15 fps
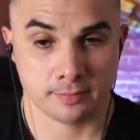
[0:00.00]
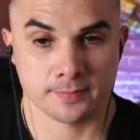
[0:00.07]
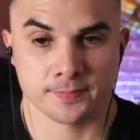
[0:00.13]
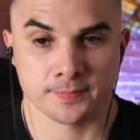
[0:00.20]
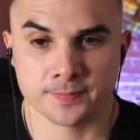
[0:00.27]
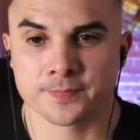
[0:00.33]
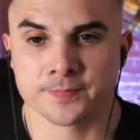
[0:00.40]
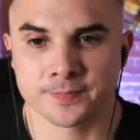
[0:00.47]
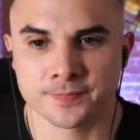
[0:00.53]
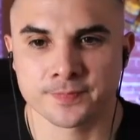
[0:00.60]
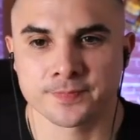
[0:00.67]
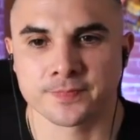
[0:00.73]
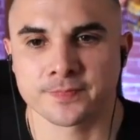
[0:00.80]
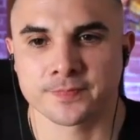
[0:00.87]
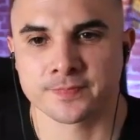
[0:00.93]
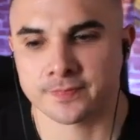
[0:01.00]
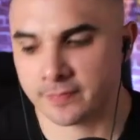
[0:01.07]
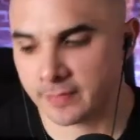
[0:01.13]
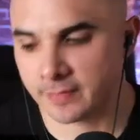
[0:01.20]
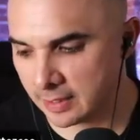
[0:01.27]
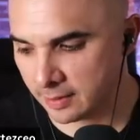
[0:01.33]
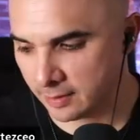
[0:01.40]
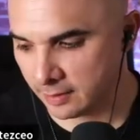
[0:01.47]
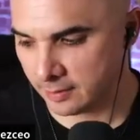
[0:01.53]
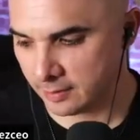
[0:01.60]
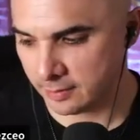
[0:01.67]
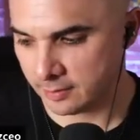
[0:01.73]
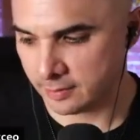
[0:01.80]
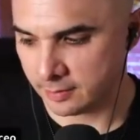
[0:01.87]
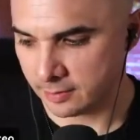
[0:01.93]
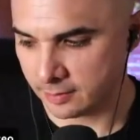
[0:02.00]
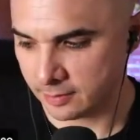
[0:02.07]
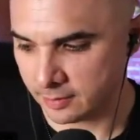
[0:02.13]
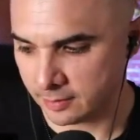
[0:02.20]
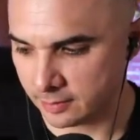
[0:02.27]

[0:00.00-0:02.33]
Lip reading: No words are spoken by the person on screen.